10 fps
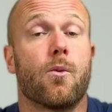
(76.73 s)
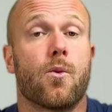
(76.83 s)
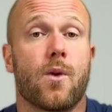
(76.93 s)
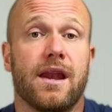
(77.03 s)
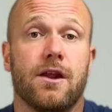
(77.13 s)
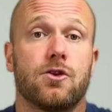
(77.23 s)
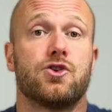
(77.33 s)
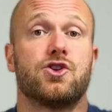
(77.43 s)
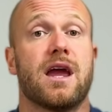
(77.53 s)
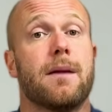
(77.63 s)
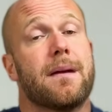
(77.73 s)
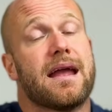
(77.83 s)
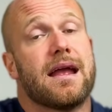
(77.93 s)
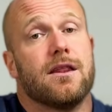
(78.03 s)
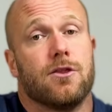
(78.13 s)
ready to shape
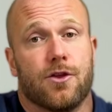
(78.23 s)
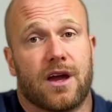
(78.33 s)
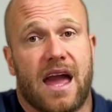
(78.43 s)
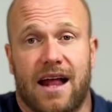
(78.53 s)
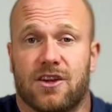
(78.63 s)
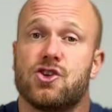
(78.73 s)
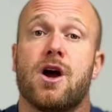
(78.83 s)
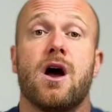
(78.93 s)
into the catch,